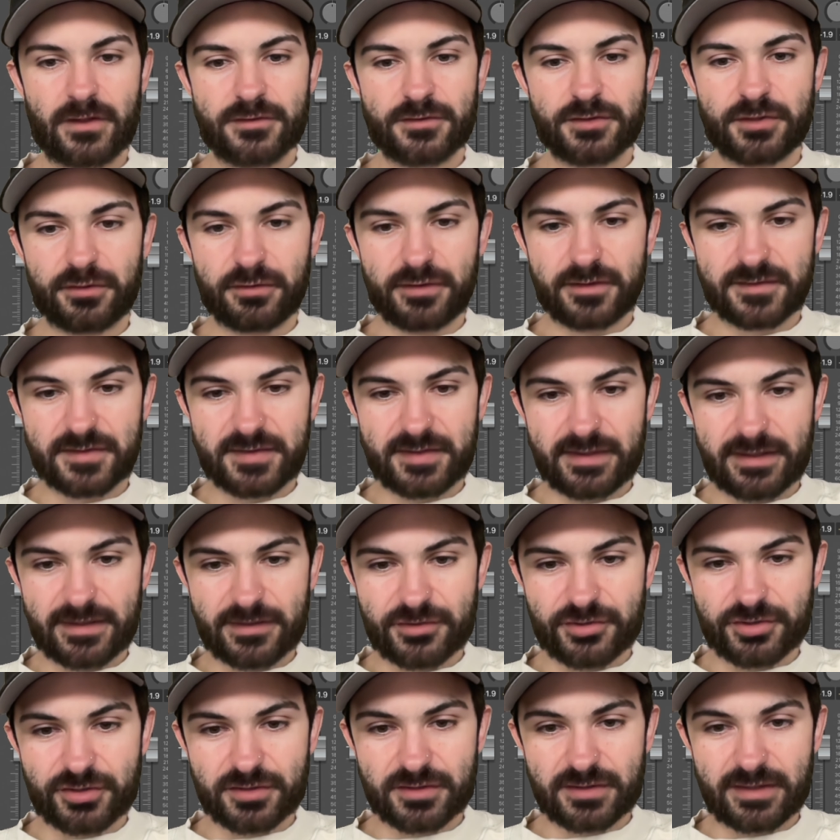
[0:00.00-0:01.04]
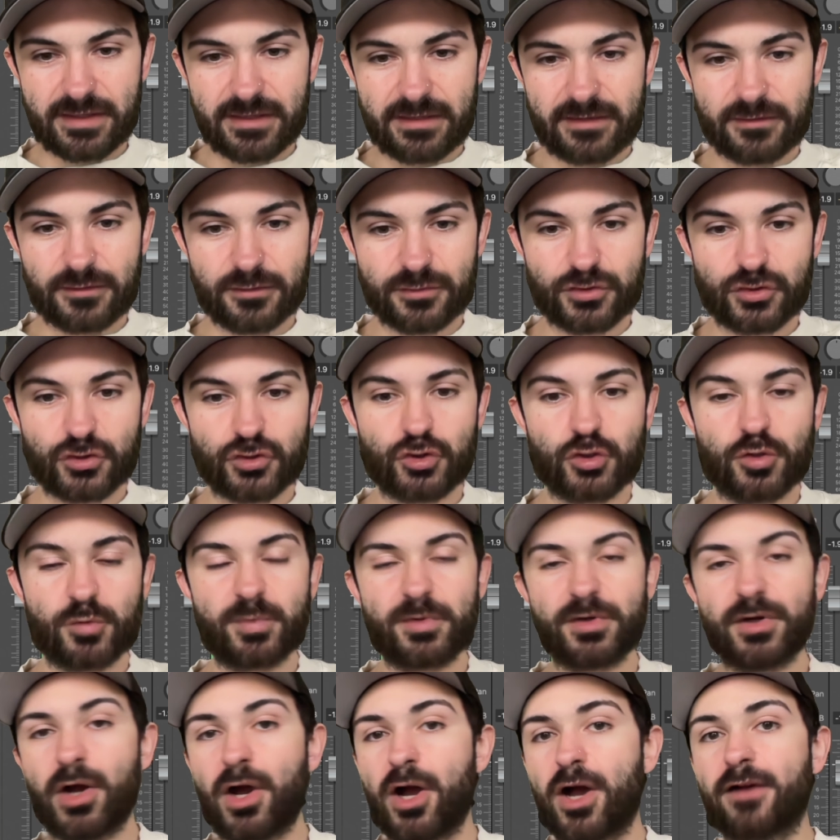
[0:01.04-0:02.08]
So you can see it's just getting those
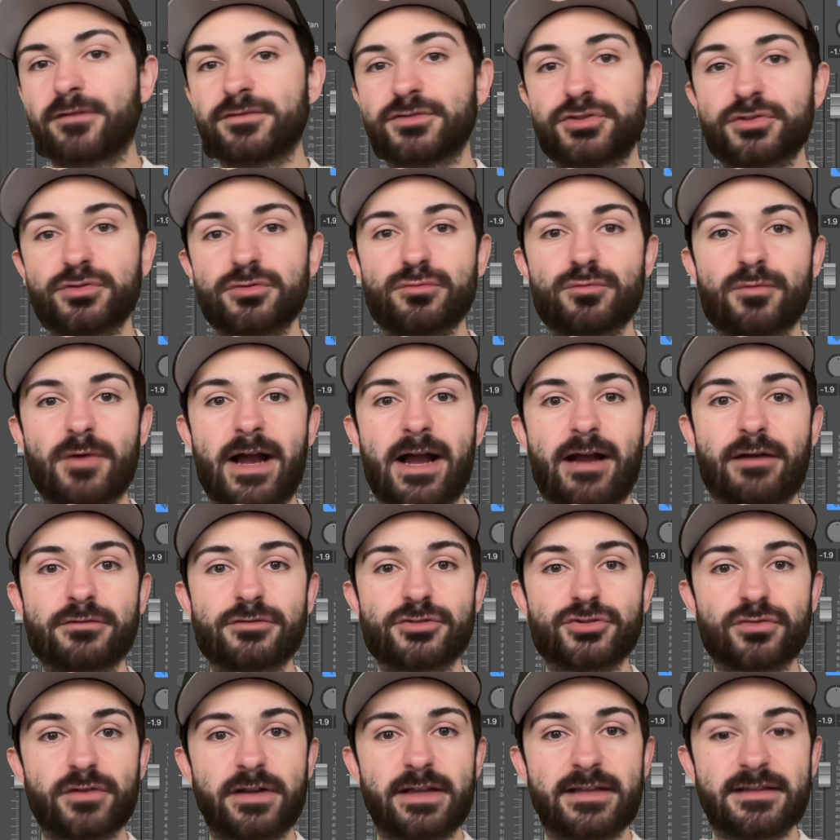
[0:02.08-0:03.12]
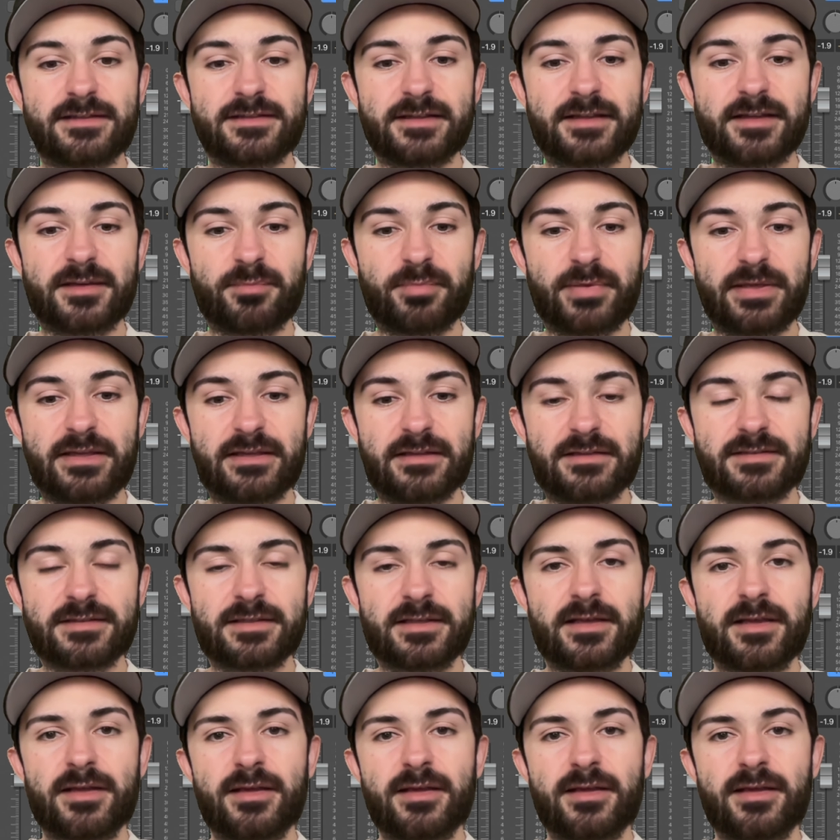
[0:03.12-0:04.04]
super offshoot, loud, transient peaks